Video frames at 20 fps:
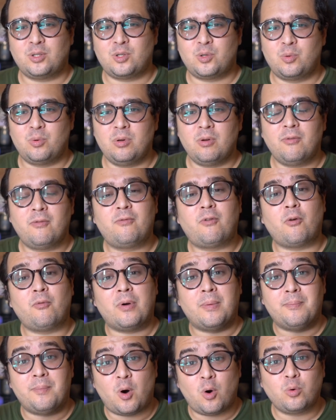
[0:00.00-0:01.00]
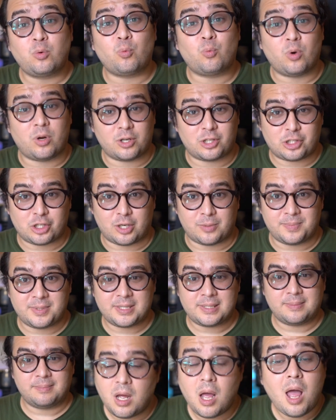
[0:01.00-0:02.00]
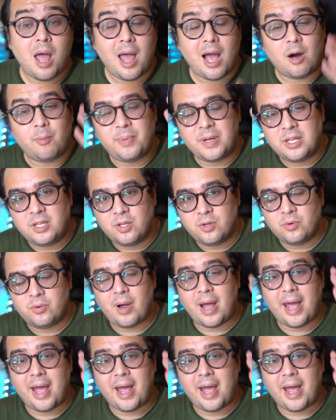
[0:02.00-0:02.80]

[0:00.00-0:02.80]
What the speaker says: tool for remote workshops, helping you